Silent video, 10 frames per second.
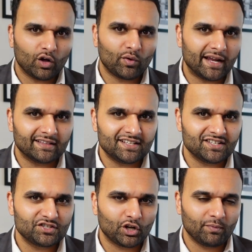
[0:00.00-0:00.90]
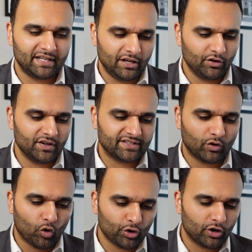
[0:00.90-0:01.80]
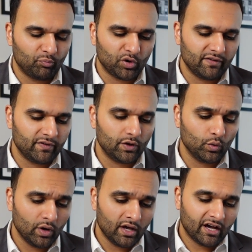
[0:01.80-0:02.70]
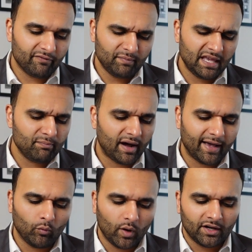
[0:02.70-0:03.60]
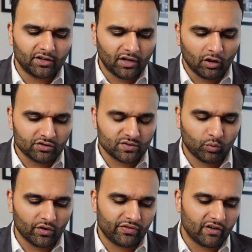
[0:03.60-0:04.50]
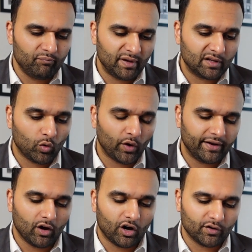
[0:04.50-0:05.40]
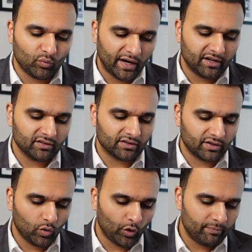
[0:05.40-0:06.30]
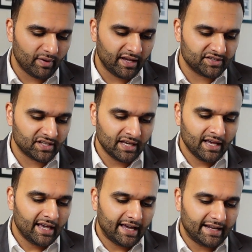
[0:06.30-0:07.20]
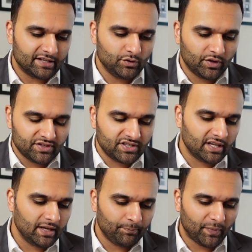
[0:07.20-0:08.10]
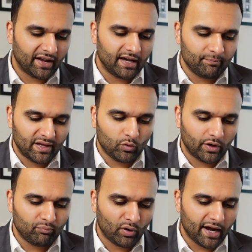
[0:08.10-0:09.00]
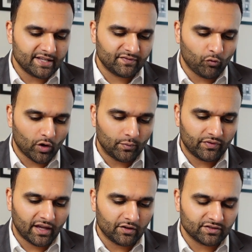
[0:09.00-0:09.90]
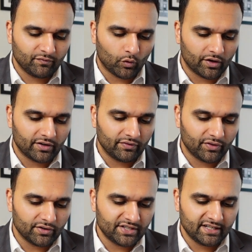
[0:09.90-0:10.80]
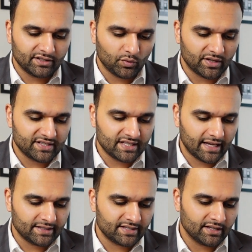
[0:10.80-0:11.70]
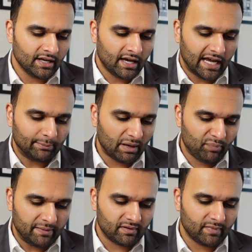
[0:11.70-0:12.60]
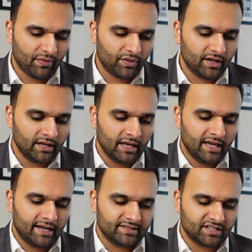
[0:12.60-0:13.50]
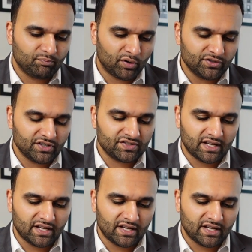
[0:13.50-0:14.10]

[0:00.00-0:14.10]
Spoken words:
All right, ladies and gentlemen, here is an order preview of me buying $100 worth of Bitcoin on regular Coinbase. And as you can see, I got Bitcoin price, $41,413.20. I got my payment method, and it says purchase